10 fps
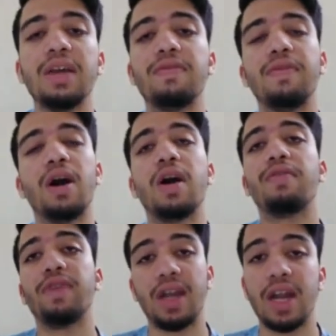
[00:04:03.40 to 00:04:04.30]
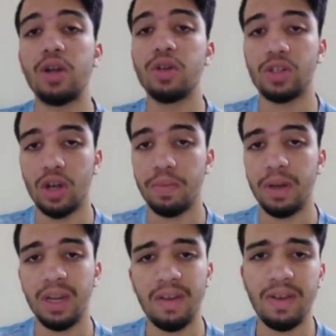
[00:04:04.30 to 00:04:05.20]
If Fernando is not
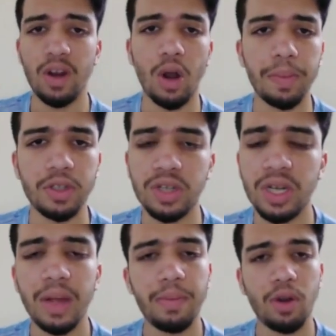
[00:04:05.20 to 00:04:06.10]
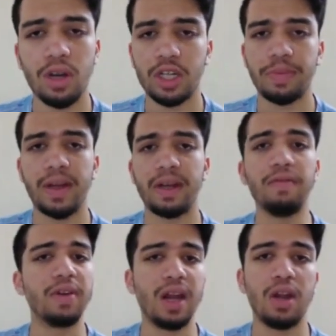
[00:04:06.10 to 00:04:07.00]
being given an opportunity, I'm not
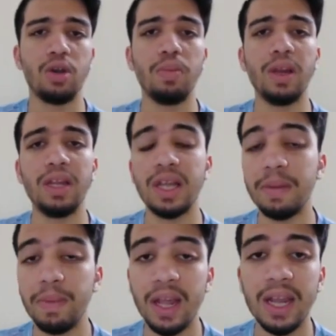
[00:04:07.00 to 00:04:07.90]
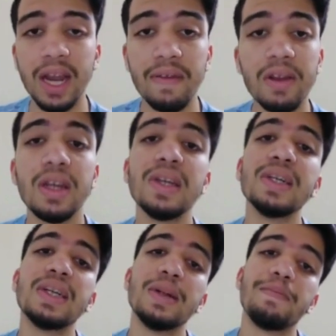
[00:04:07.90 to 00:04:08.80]
expecting Fernando to be in the playing 11.
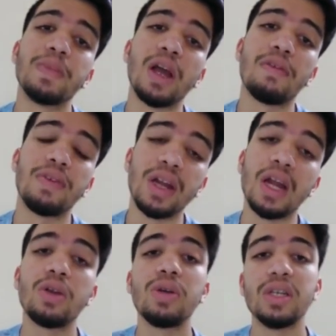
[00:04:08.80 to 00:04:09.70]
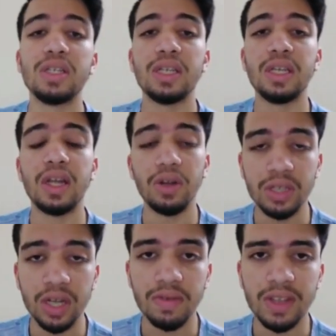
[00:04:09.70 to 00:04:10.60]
Fernando is in the
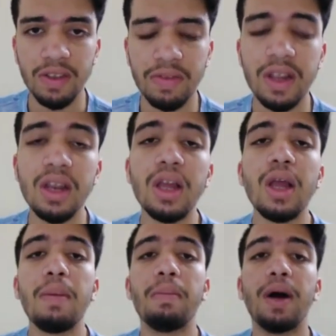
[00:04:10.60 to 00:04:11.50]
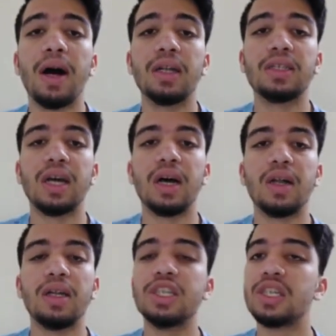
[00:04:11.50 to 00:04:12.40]
reserves, I feel, but
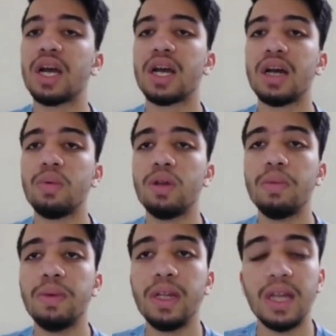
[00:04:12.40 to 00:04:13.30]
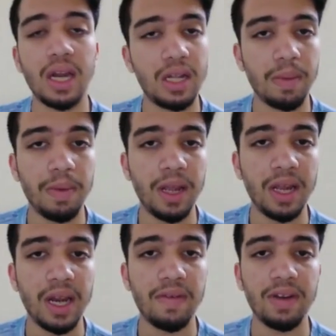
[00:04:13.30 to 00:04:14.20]
Nishaka will be there in the
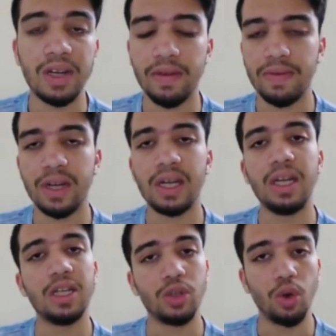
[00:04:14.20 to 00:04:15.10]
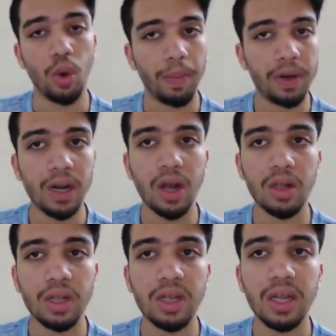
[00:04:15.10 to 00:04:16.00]
playing 11 definitely. He's going to open
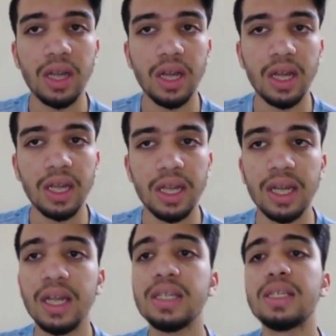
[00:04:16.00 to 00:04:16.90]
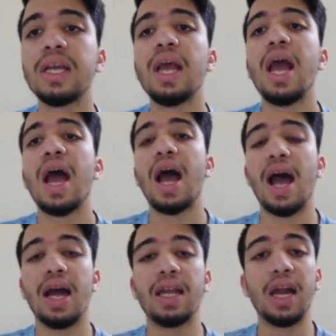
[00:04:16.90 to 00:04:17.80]
along in the innings,
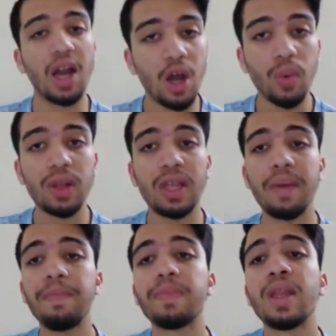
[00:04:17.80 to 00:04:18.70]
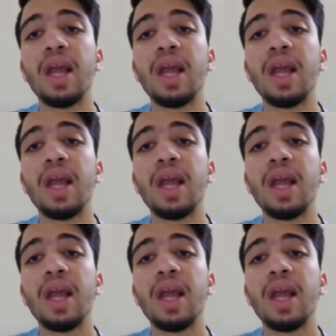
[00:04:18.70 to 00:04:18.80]
and along with him